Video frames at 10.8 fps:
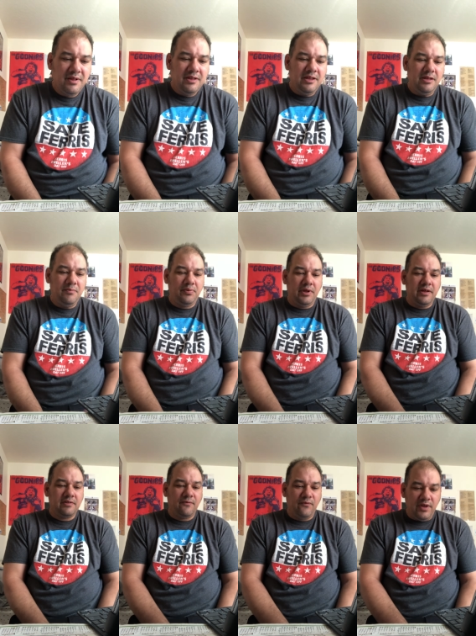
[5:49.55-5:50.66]
he
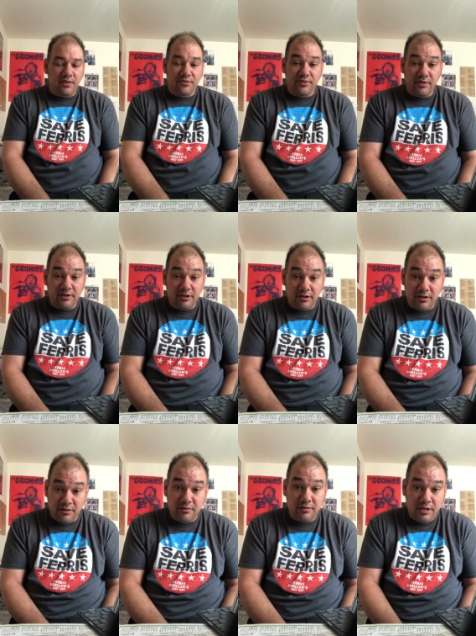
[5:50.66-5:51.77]
placed fifth in
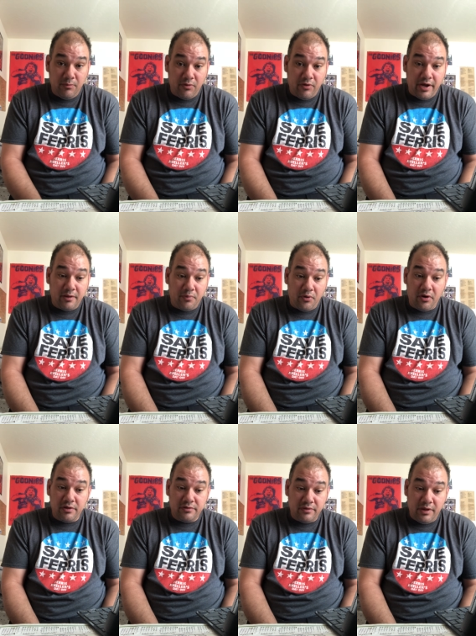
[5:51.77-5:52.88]
Democratic
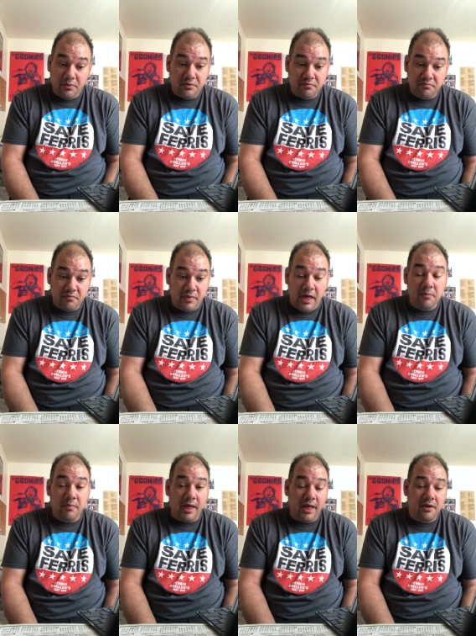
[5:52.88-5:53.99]
Party, so that wasn't that
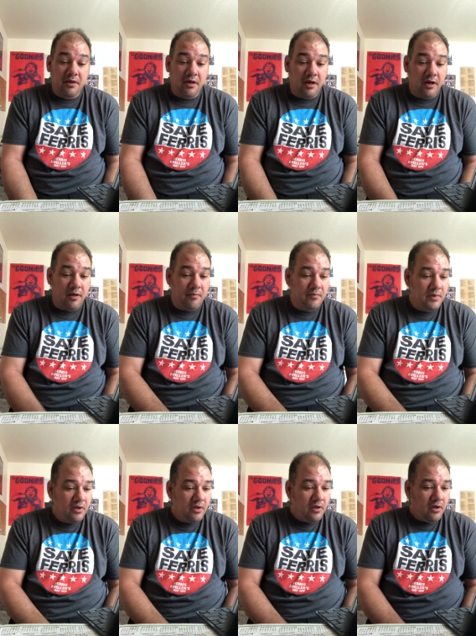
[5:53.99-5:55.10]
bad. Um,
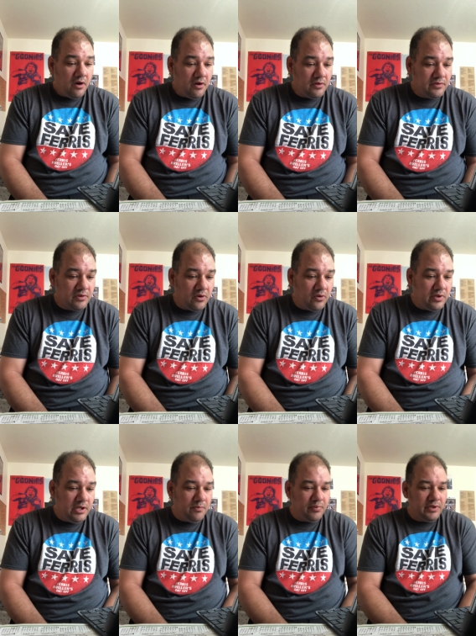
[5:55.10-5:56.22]
also,
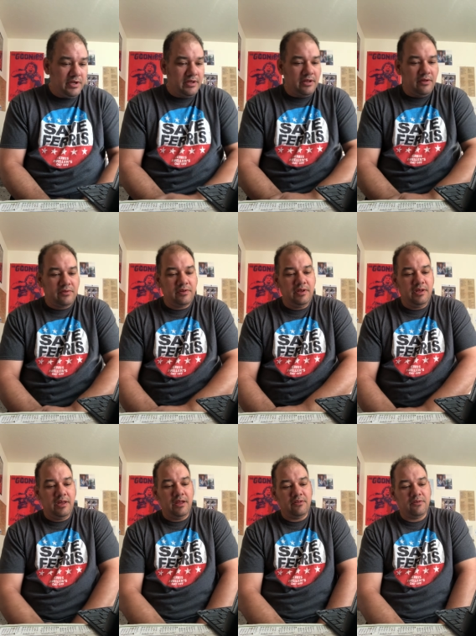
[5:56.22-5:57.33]
he pleaded guilty
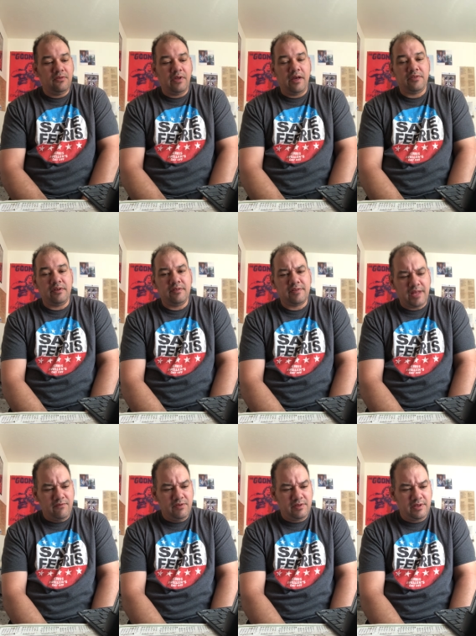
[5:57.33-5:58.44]
in
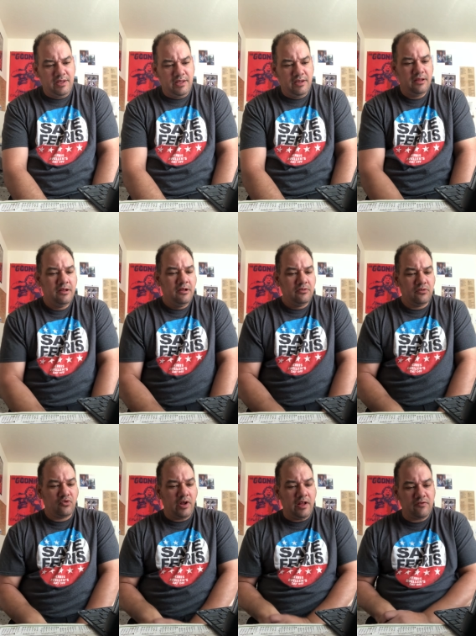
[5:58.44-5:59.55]
2017 to
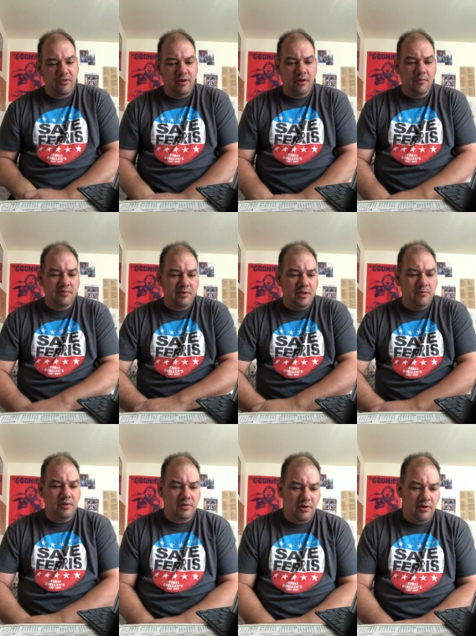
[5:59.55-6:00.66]
transferring obscene
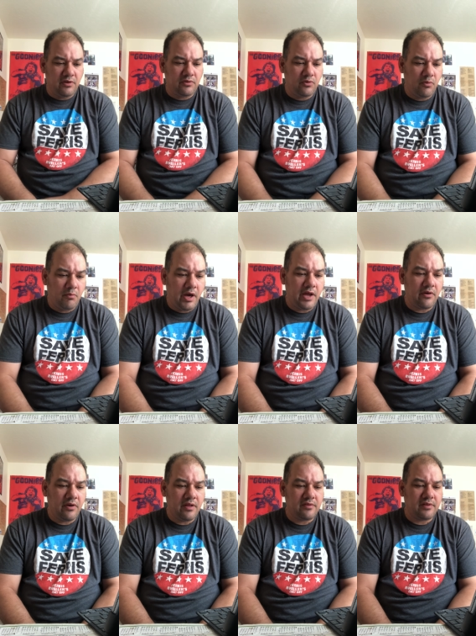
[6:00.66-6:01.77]
material to a minor
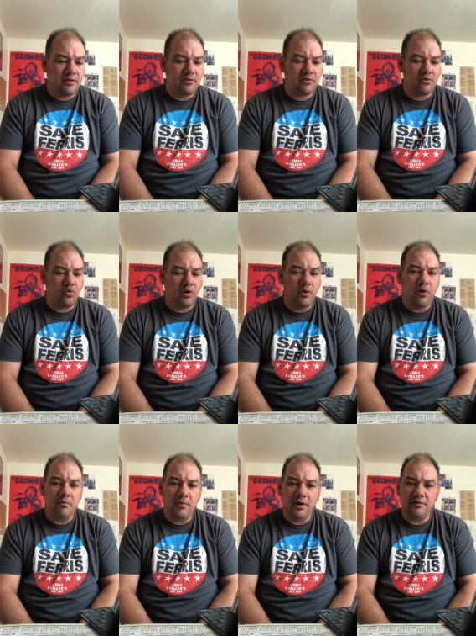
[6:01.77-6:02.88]
and sentenced to
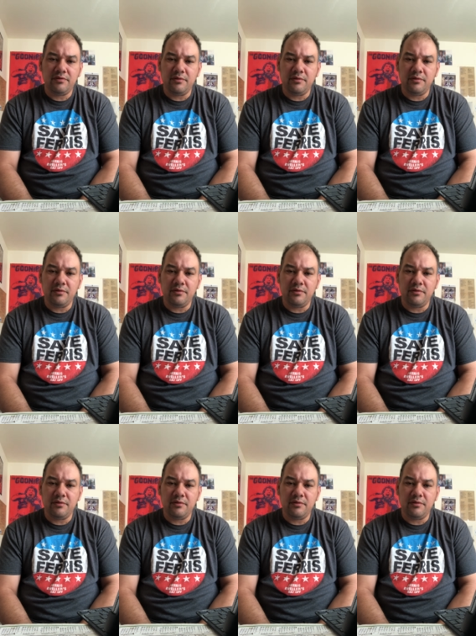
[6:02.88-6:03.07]
21 months